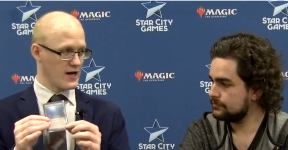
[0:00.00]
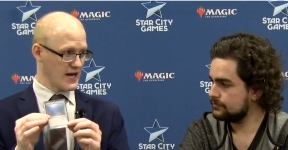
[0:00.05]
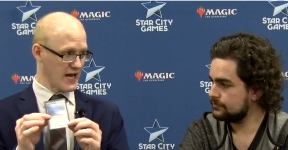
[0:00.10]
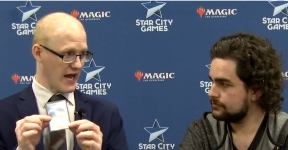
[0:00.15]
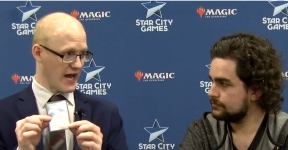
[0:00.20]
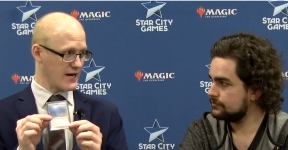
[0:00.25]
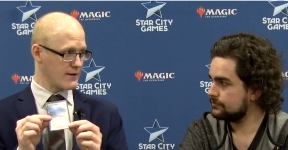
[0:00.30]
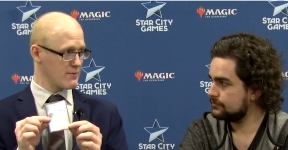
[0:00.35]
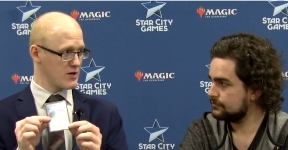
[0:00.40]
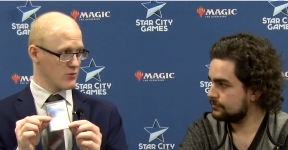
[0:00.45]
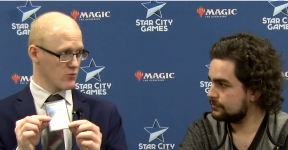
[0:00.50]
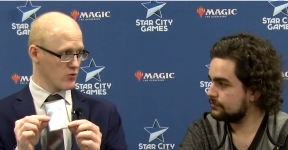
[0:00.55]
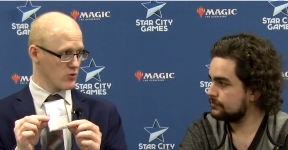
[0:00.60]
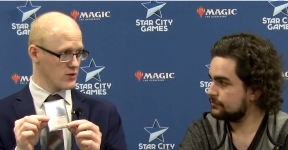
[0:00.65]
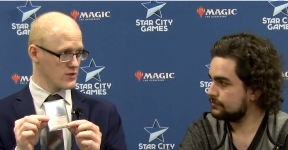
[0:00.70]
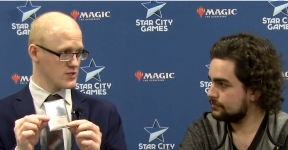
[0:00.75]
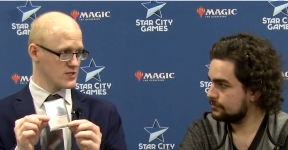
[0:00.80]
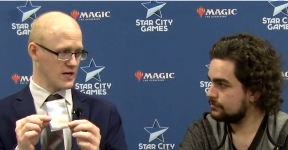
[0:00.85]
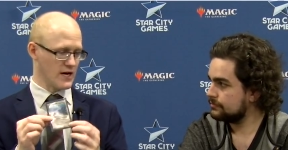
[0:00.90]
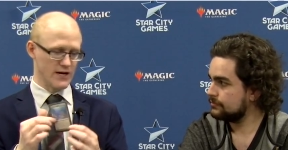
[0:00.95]
Speaker 1: Academy
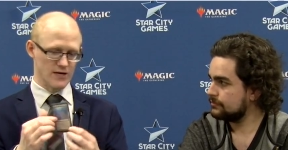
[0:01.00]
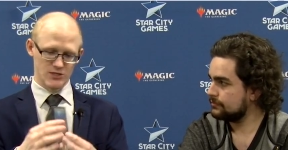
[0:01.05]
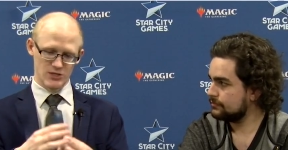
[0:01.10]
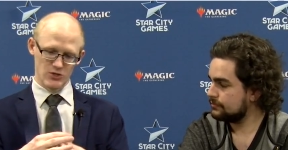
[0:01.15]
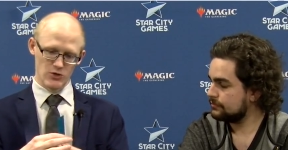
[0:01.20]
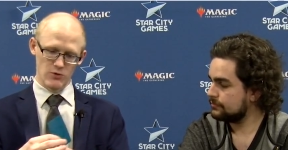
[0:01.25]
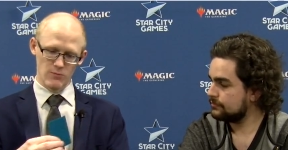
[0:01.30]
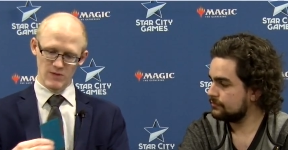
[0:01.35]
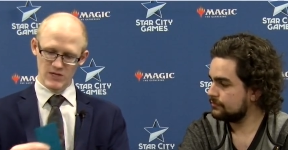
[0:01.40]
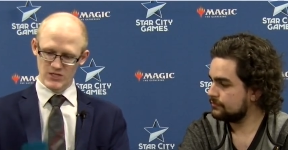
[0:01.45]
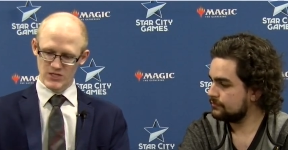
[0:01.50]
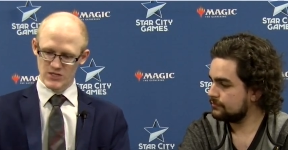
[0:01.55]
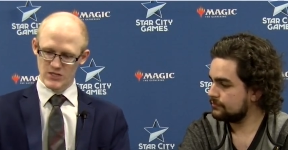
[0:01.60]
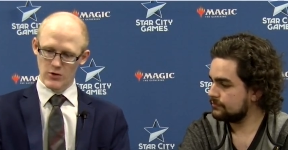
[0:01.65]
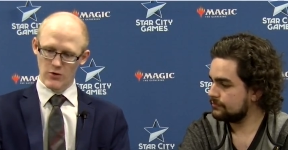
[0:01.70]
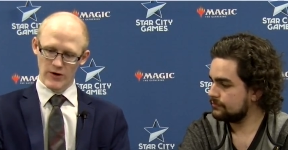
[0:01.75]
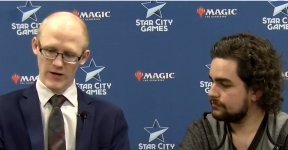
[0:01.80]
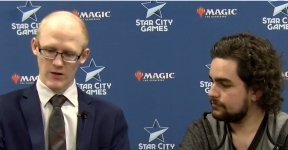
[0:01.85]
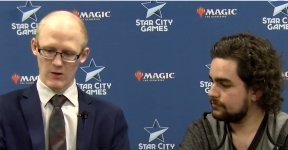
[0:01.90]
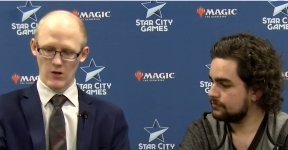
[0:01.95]
Ruins, I assume this is
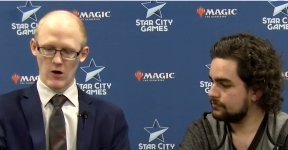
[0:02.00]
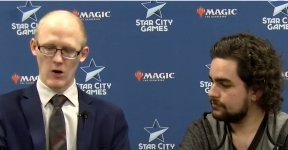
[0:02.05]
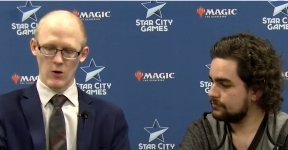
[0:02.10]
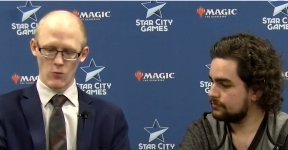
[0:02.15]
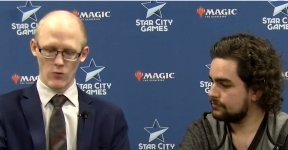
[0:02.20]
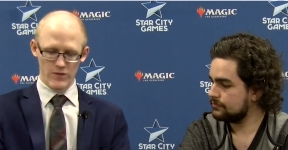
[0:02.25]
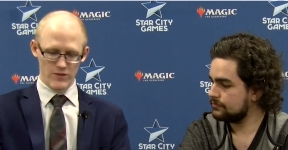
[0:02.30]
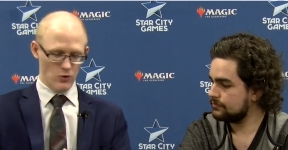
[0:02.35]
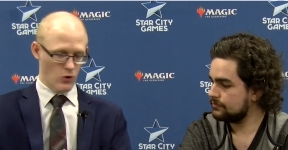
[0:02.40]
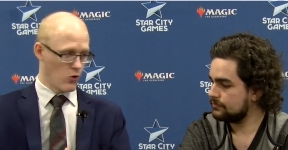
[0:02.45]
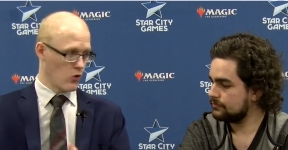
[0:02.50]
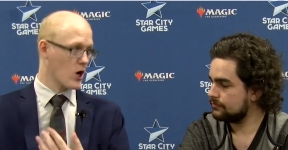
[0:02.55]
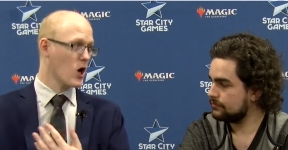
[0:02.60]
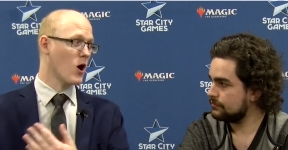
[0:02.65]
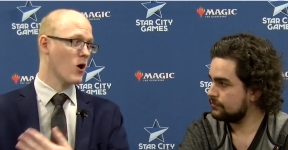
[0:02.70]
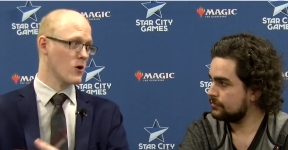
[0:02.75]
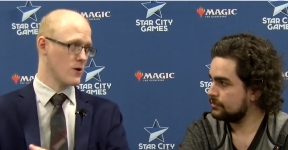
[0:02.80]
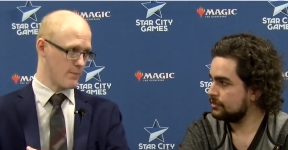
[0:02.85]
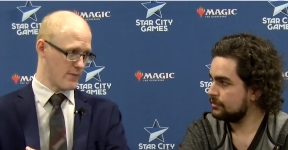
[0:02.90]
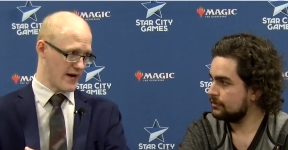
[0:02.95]
going along with the whole Karn